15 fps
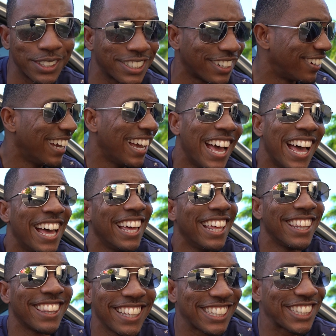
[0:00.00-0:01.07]
So
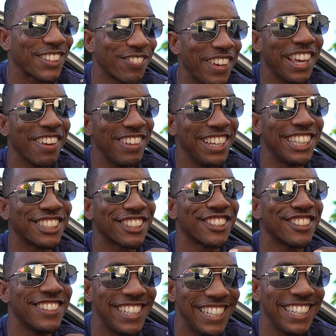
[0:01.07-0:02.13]
this baby is
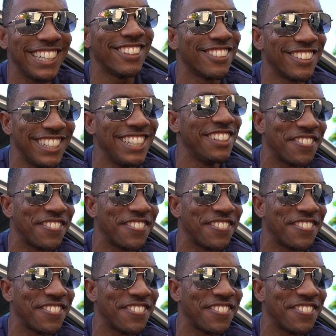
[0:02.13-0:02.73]
really